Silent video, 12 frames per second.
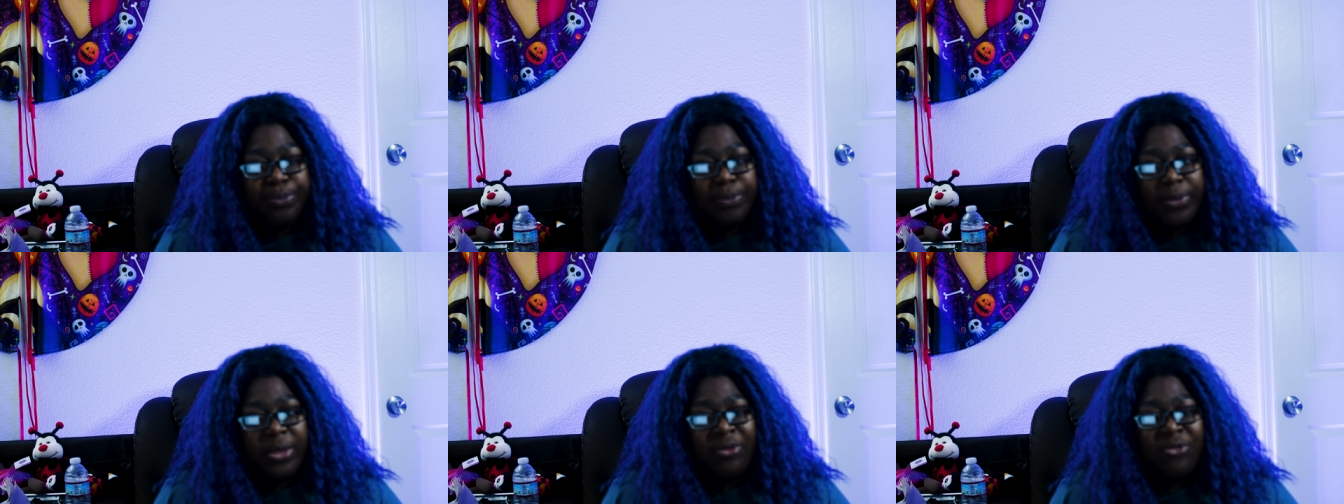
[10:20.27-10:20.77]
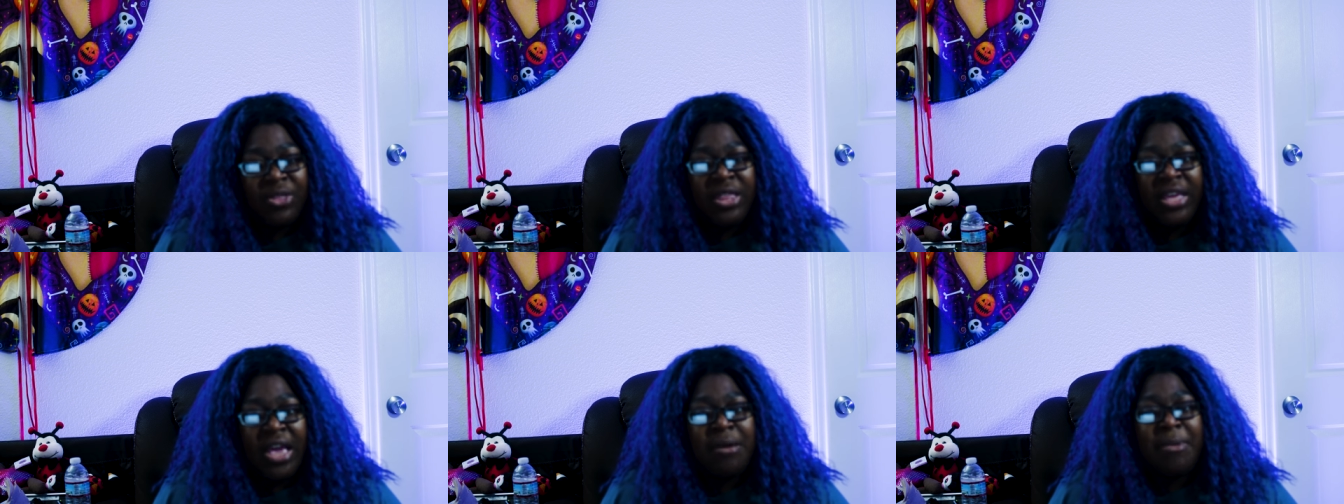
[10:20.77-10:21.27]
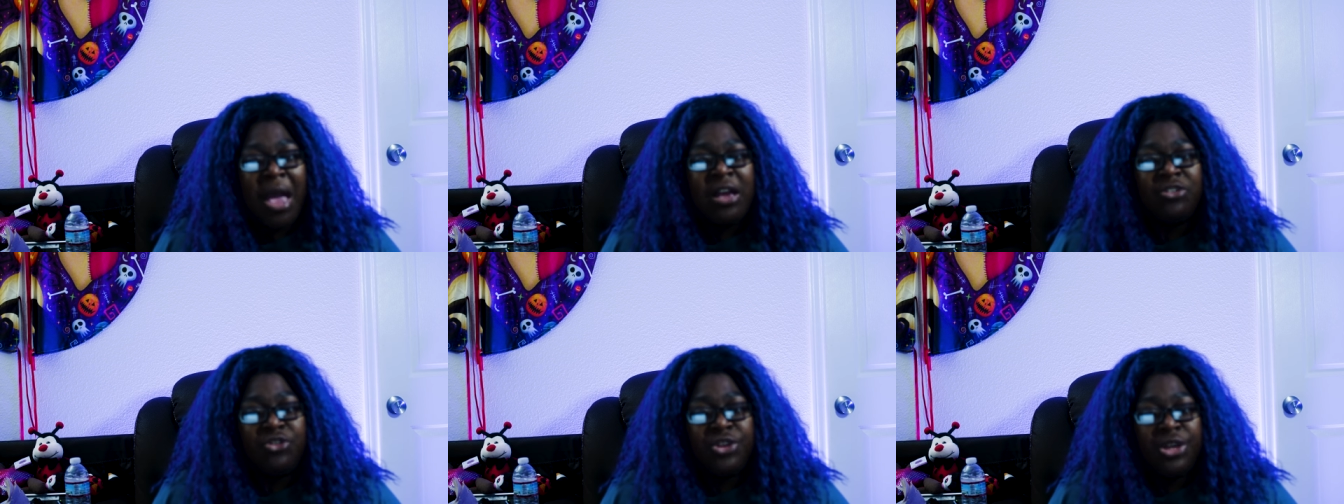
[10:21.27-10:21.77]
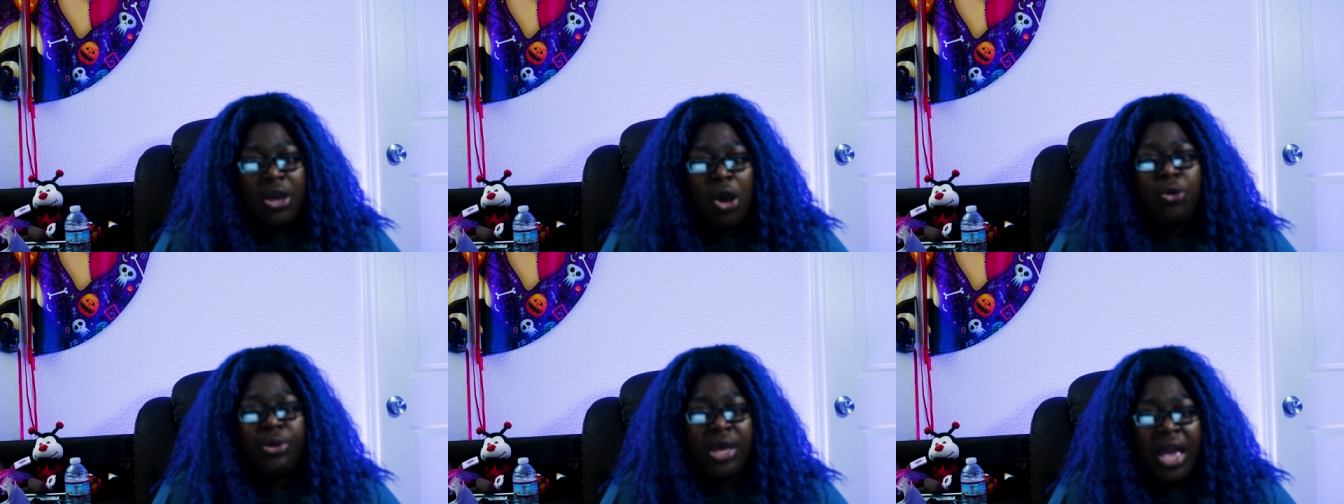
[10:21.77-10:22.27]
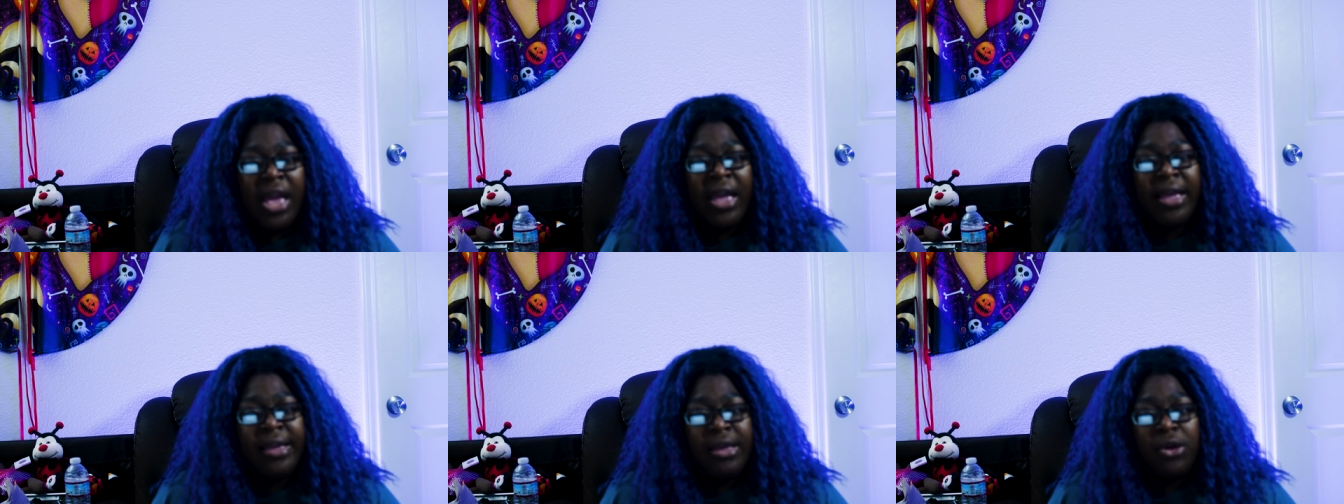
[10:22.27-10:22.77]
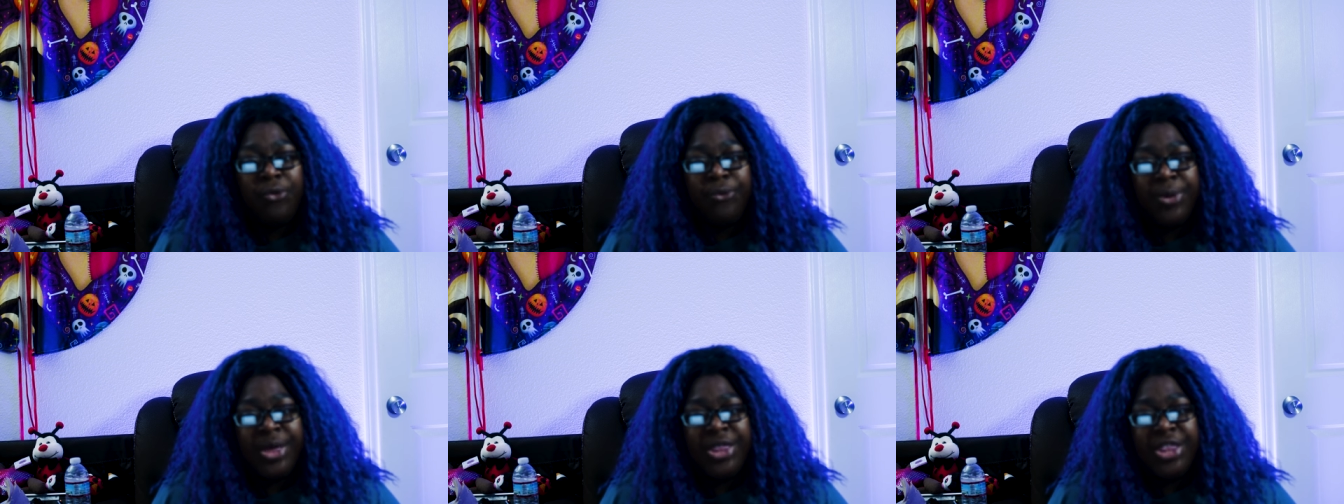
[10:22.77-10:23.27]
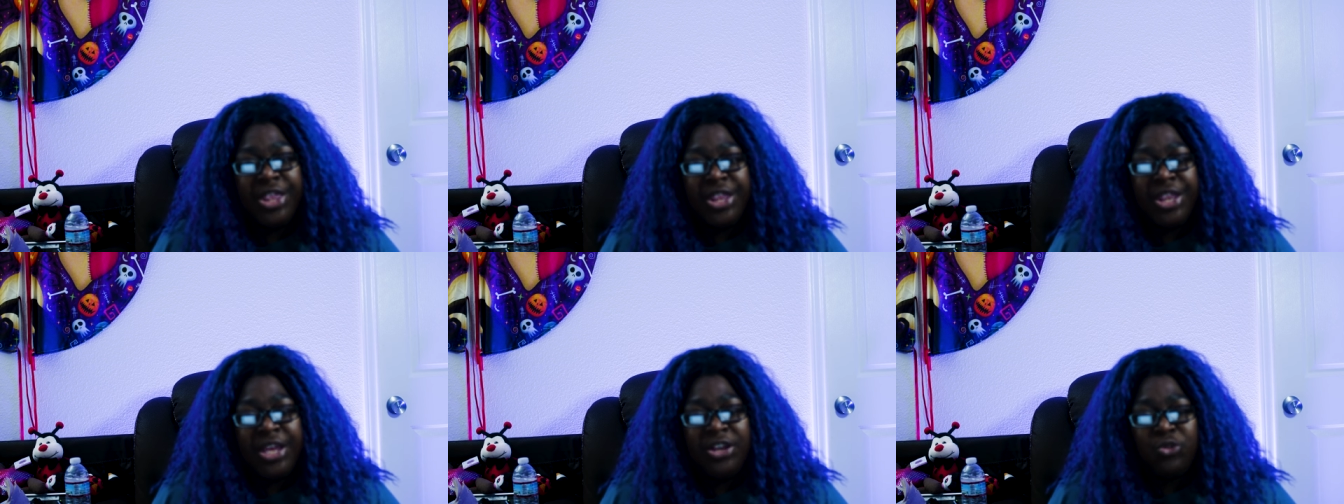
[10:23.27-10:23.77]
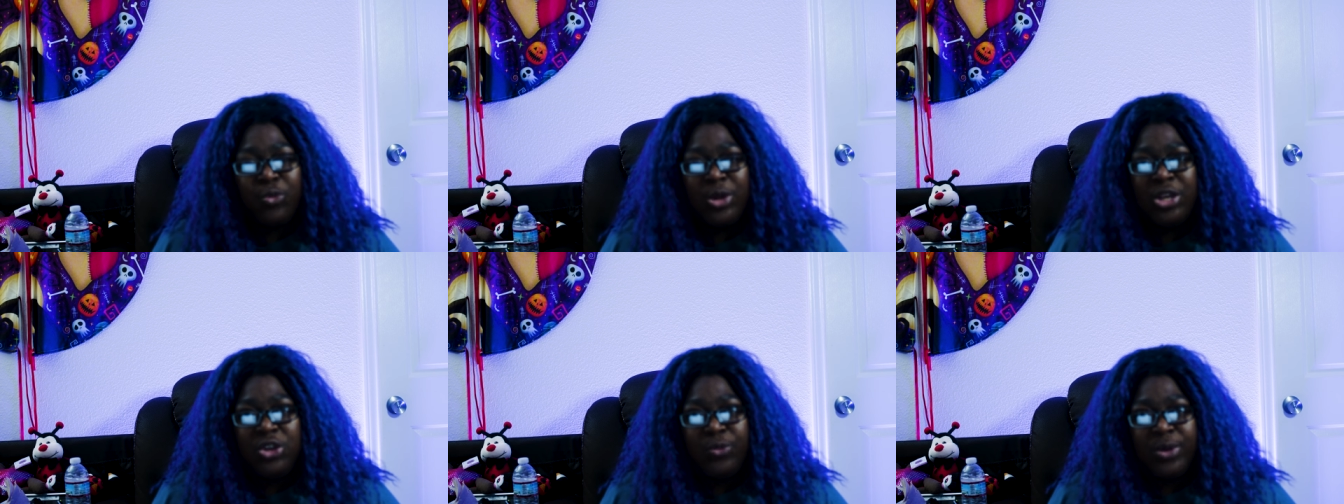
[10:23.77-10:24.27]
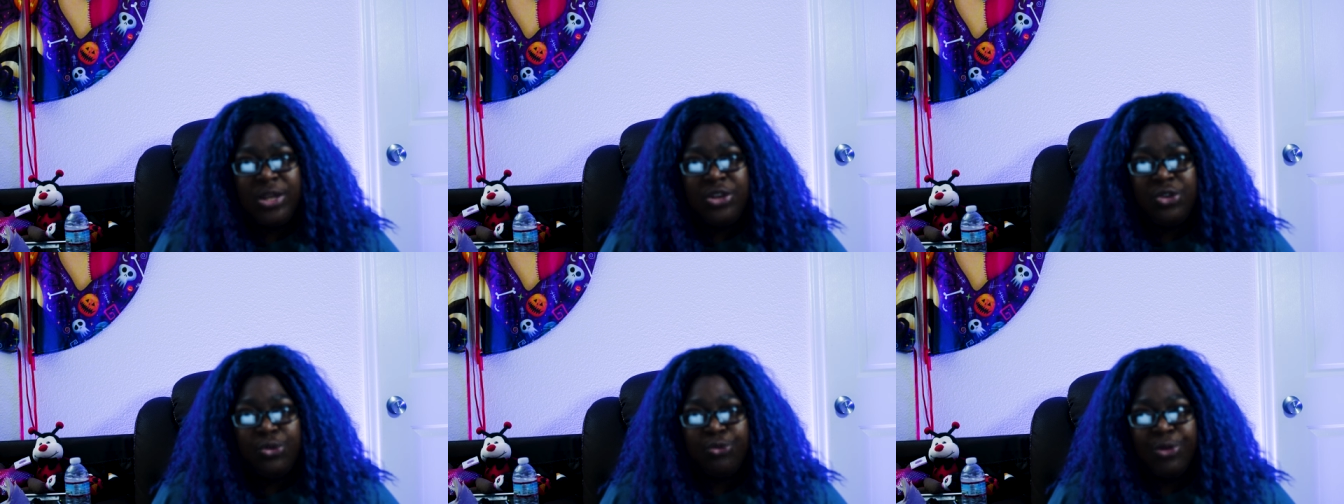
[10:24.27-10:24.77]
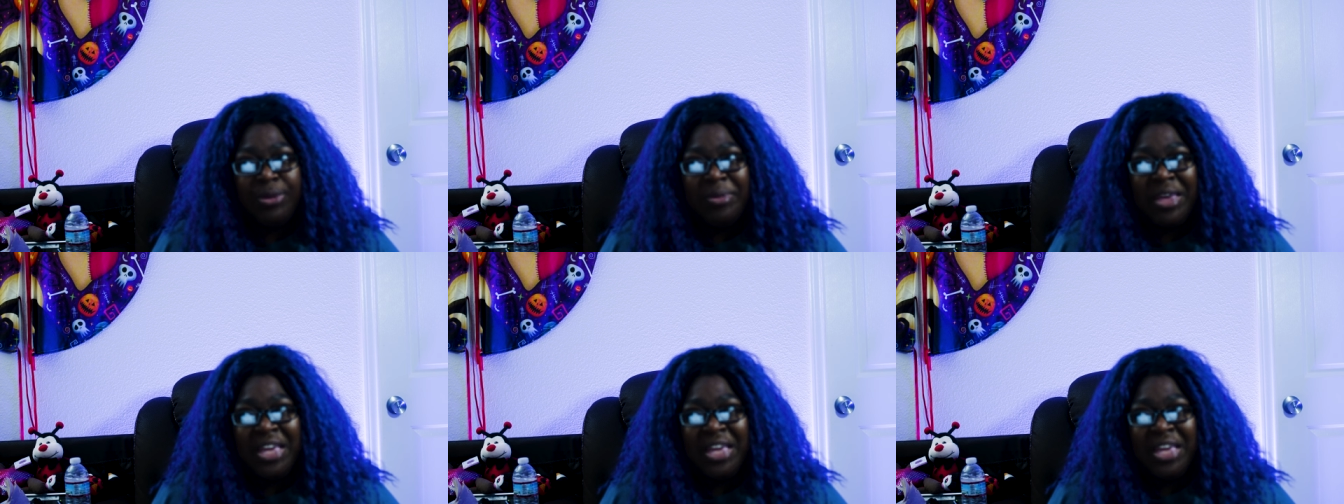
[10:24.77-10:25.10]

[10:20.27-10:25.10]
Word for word: really am actually okay with the 2022 remake.